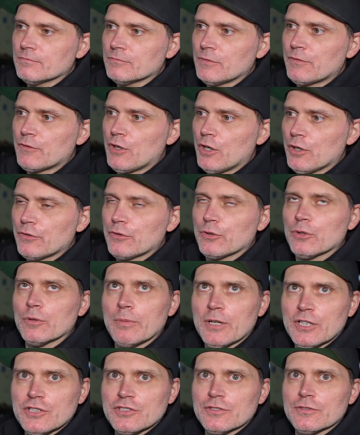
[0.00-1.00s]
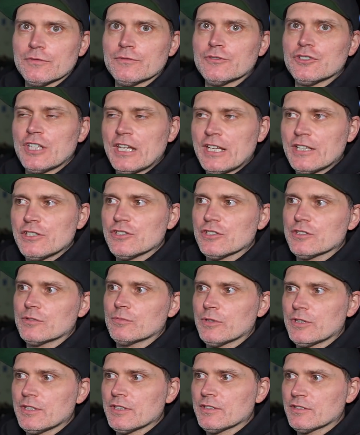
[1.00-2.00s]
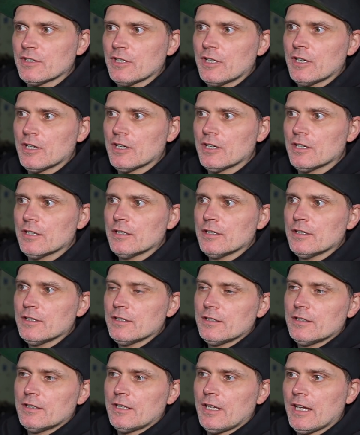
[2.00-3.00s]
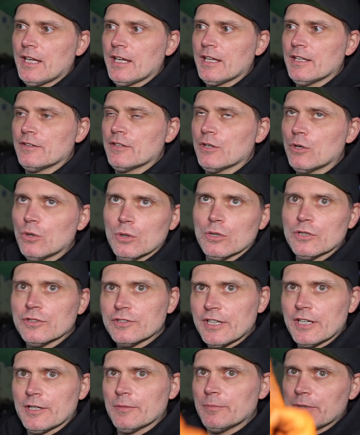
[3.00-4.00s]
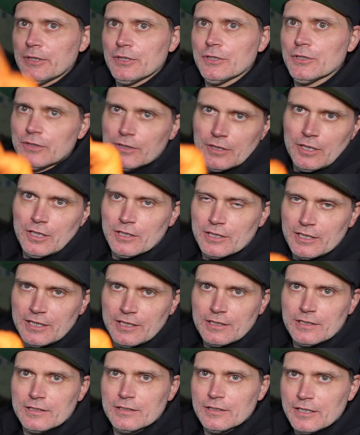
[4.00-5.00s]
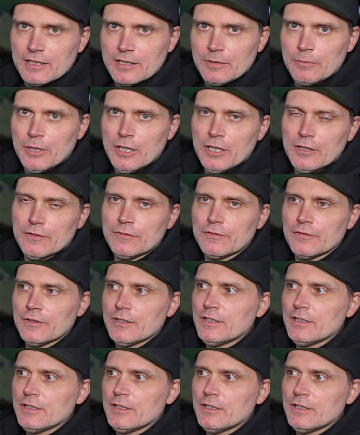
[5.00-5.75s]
we've gone through a bunch of changes with this car, and the whole entire build I'll link above.